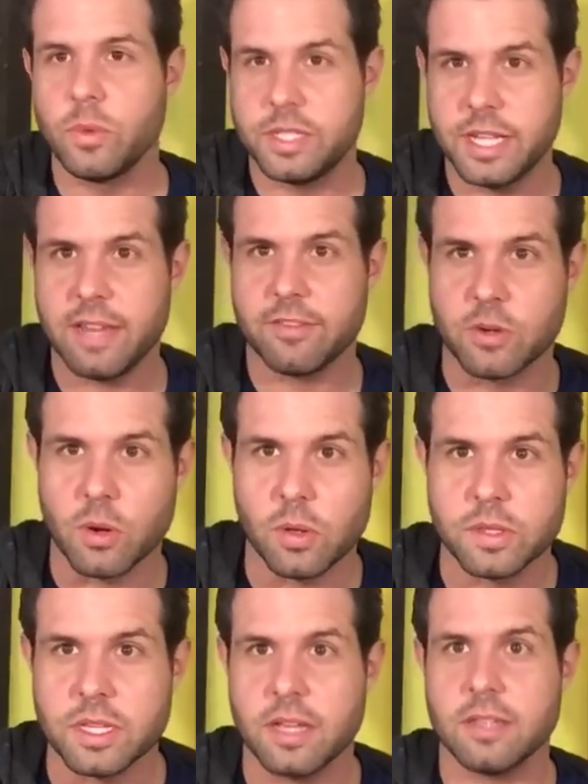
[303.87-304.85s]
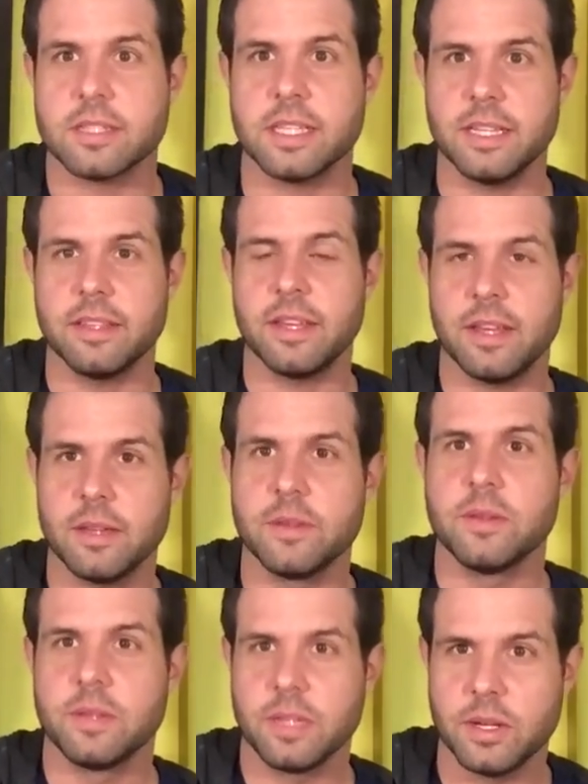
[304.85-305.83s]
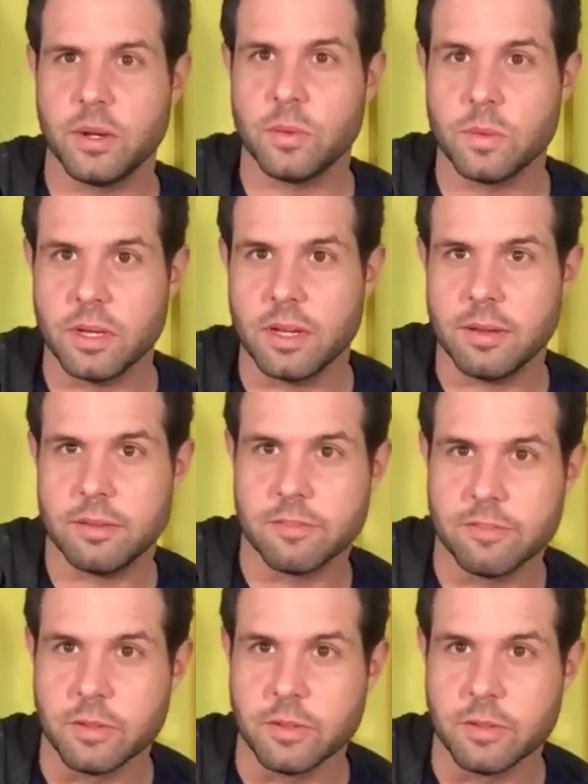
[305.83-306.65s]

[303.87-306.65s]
Dave Grohl does in the, you know,